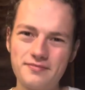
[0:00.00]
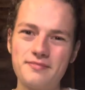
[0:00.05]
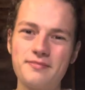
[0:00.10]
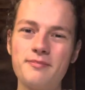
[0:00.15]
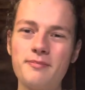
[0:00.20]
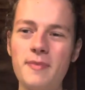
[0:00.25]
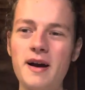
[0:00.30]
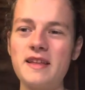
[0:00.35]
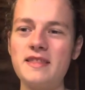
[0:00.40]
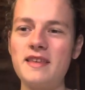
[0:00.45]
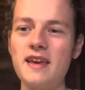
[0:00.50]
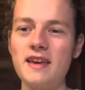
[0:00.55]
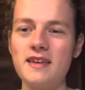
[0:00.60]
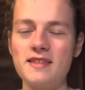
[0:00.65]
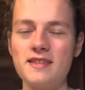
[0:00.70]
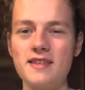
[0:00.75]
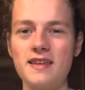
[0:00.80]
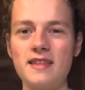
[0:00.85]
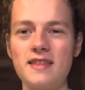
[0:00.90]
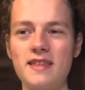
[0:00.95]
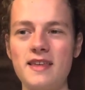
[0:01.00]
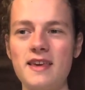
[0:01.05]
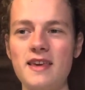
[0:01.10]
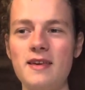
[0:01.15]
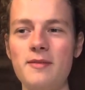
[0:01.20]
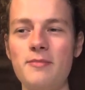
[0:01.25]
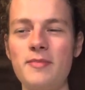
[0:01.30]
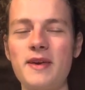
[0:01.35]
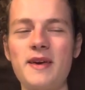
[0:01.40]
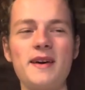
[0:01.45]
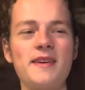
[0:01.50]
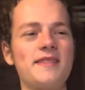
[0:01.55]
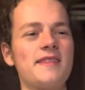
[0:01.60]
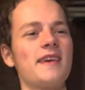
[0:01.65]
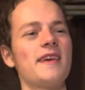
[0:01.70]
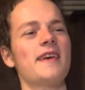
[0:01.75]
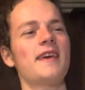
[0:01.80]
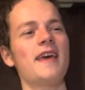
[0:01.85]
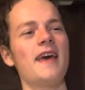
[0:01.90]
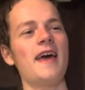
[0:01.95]
my taste in tea, because
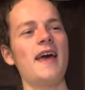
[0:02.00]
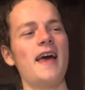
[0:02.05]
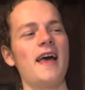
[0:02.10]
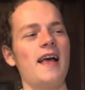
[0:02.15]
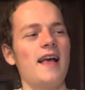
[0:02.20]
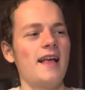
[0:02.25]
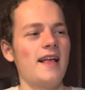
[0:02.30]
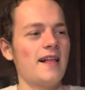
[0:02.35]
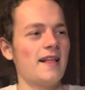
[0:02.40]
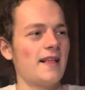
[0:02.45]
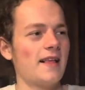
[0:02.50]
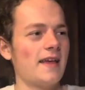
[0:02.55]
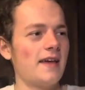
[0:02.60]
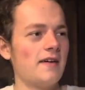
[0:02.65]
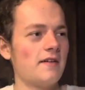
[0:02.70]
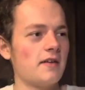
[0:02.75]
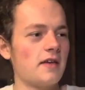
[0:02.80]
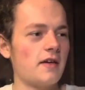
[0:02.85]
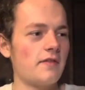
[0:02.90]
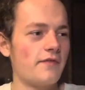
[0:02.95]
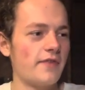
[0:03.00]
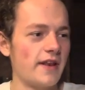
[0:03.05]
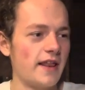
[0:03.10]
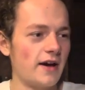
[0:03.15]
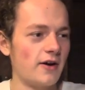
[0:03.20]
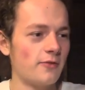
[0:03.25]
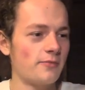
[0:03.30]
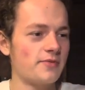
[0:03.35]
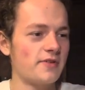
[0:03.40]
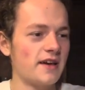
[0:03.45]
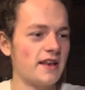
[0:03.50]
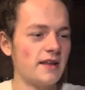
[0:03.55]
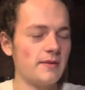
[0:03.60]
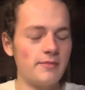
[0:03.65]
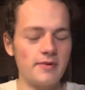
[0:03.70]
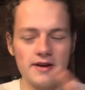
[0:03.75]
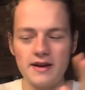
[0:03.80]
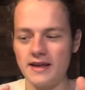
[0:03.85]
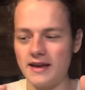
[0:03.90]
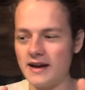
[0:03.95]
if it helps
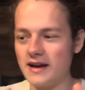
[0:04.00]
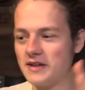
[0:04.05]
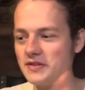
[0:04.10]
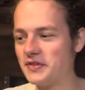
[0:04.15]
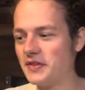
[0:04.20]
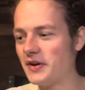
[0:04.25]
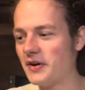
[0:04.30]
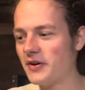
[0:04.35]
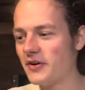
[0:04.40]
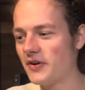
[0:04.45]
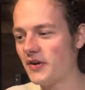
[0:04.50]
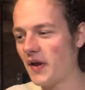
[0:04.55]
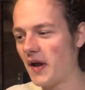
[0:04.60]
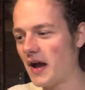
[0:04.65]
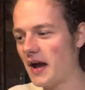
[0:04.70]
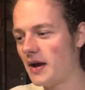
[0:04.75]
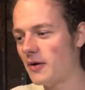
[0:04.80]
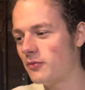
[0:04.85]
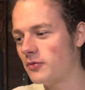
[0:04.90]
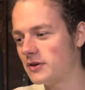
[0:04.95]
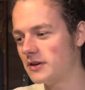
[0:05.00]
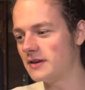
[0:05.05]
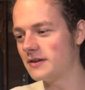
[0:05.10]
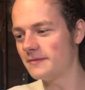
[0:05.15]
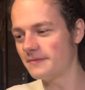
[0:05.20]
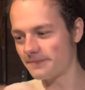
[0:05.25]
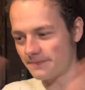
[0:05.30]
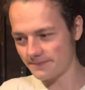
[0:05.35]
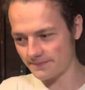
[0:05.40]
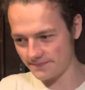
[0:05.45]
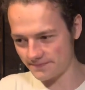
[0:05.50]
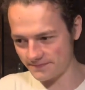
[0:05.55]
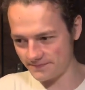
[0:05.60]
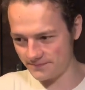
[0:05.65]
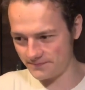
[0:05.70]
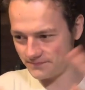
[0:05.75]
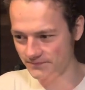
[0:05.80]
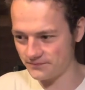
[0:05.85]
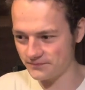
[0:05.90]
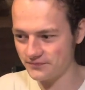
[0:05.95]
anybody out there, I
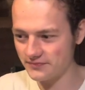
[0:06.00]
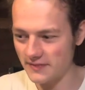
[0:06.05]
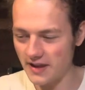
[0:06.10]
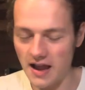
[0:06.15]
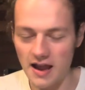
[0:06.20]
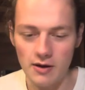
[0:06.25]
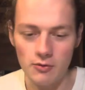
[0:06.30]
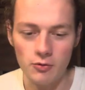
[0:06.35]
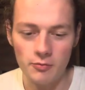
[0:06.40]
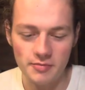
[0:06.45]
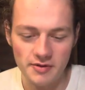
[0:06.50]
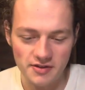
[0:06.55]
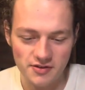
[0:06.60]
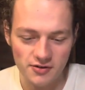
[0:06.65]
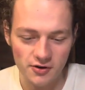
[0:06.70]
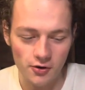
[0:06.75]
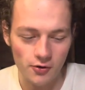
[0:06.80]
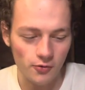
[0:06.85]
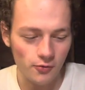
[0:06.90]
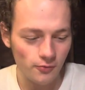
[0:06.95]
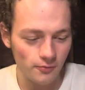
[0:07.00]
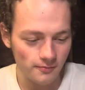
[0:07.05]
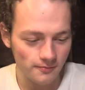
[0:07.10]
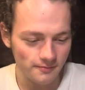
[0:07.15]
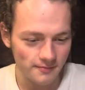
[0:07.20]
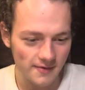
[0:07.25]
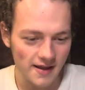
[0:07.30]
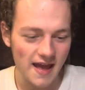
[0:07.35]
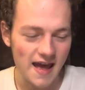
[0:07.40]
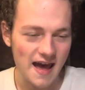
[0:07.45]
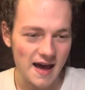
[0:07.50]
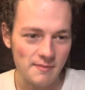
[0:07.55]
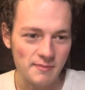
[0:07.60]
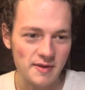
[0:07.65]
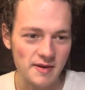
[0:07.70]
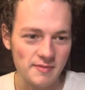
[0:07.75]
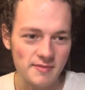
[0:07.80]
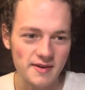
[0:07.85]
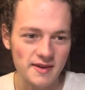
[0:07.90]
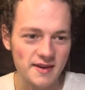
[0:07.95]
will be so
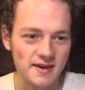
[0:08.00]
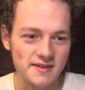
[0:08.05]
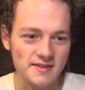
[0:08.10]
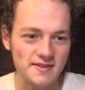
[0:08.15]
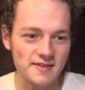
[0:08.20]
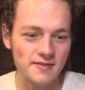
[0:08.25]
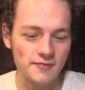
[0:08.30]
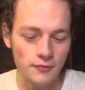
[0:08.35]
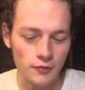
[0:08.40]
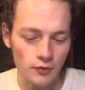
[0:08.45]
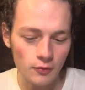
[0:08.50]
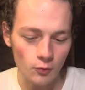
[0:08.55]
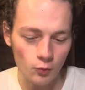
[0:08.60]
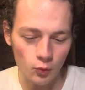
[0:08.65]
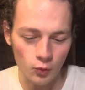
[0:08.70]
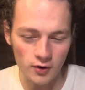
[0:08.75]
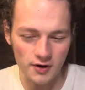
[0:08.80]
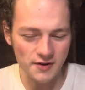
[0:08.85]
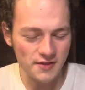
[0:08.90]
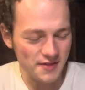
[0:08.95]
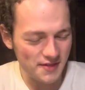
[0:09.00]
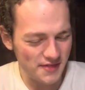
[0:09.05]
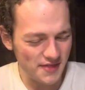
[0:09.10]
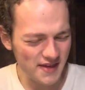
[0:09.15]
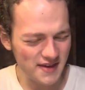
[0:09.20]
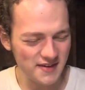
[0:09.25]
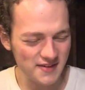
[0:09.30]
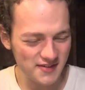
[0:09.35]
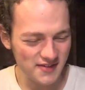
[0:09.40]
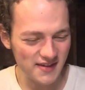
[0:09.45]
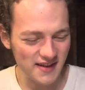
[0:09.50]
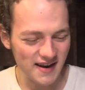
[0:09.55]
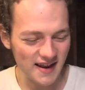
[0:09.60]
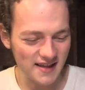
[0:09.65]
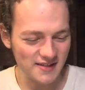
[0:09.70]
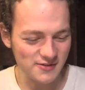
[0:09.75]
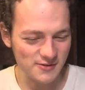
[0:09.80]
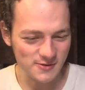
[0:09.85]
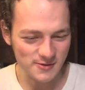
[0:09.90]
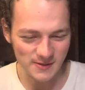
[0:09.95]
happy, because one of the things that I
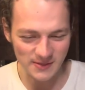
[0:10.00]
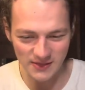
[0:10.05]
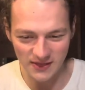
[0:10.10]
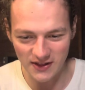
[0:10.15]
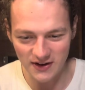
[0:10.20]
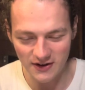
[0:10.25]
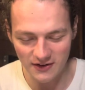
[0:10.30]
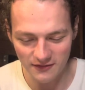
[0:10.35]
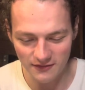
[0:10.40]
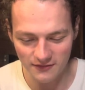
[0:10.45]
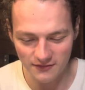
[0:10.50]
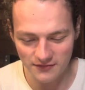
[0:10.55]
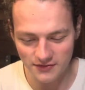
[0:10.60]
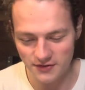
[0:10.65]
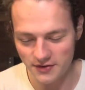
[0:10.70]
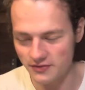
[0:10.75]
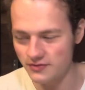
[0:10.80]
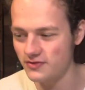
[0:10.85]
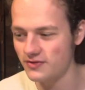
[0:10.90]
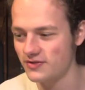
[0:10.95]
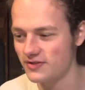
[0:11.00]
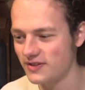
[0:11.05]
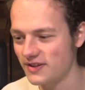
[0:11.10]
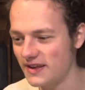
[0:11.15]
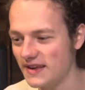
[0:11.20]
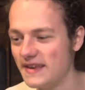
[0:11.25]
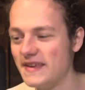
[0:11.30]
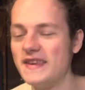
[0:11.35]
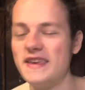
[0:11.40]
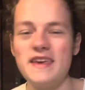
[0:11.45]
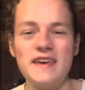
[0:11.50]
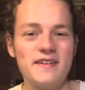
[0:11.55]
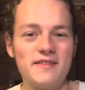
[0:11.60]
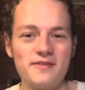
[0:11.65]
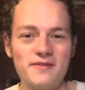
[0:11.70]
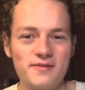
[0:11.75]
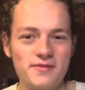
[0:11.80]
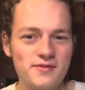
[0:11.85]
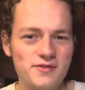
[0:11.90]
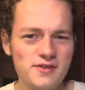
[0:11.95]
just love to just
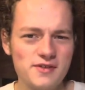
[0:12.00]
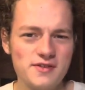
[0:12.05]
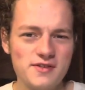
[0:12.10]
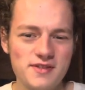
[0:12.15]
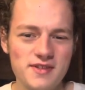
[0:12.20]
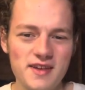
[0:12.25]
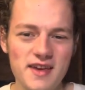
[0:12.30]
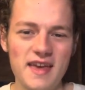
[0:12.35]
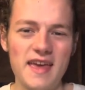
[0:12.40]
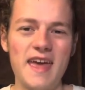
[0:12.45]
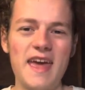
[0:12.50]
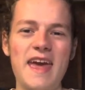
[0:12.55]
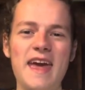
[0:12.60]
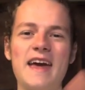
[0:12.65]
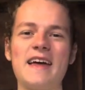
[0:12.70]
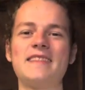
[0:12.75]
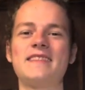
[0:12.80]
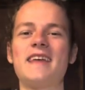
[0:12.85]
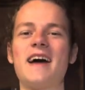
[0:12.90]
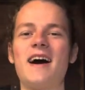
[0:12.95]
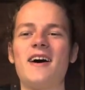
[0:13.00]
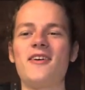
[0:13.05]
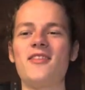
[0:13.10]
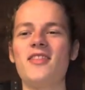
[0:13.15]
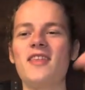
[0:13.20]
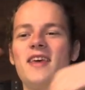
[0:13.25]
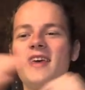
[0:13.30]
give, just to hand out